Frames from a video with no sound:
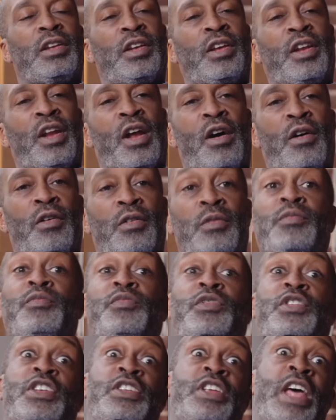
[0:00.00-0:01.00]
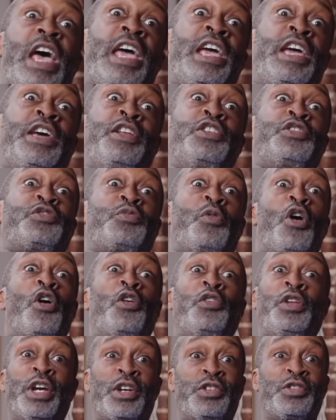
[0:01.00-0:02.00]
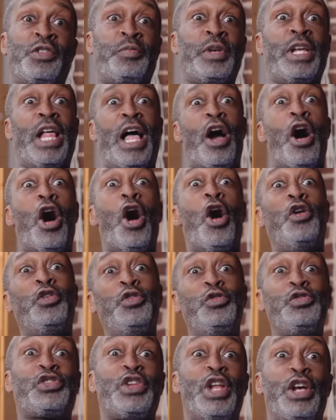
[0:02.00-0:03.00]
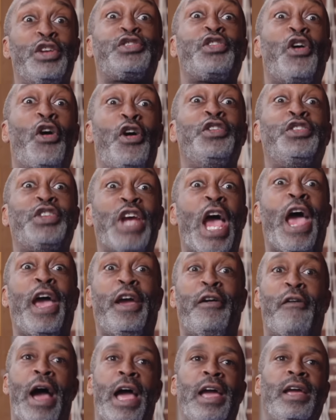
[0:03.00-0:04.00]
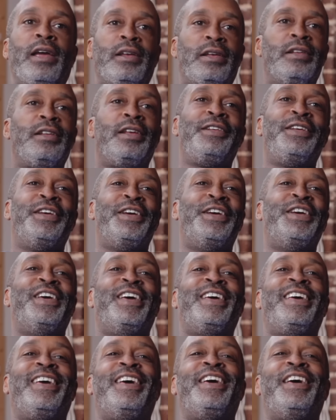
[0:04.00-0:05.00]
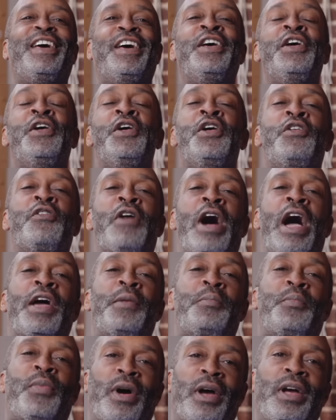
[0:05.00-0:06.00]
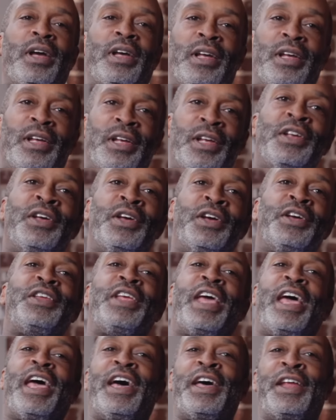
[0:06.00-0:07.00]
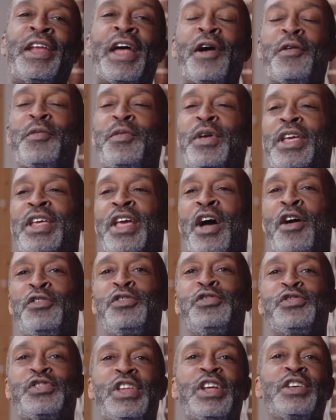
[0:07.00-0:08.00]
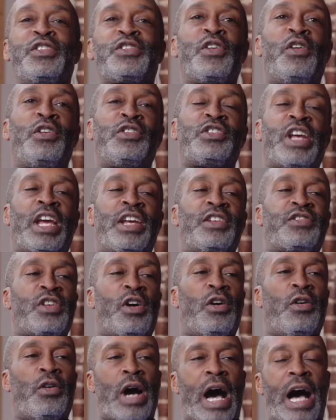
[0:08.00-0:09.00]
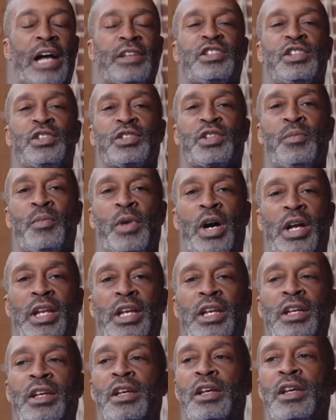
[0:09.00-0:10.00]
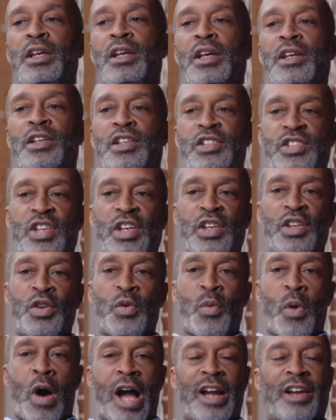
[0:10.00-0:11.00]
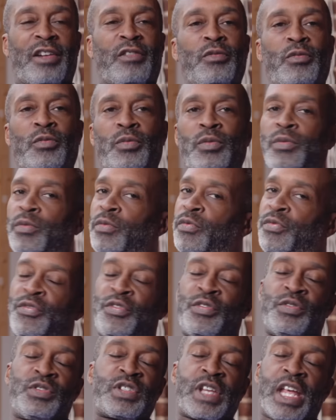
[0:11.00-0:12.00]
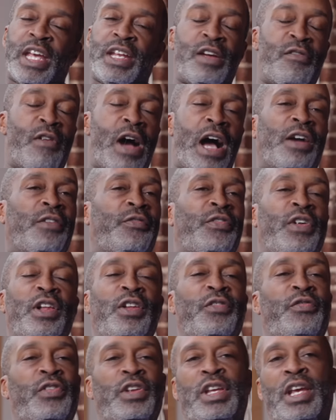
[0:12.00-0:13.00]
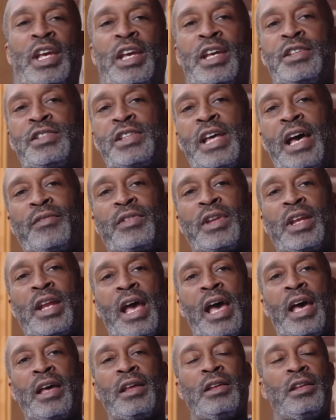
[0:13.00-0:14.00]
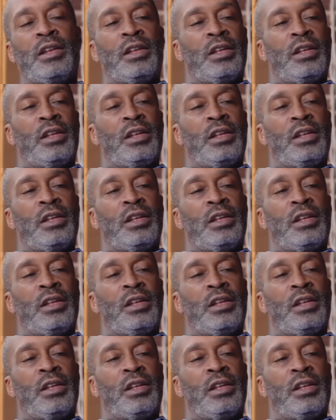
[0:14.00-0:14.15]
You know, today in this world, niggas would be like, oh, you snitched on Jay, right? That would have been the claim to fame. Yeah, that would be, yo, you snitched on Jay. So I took the money, continued to walk, stayed at Rockefeller for years after that.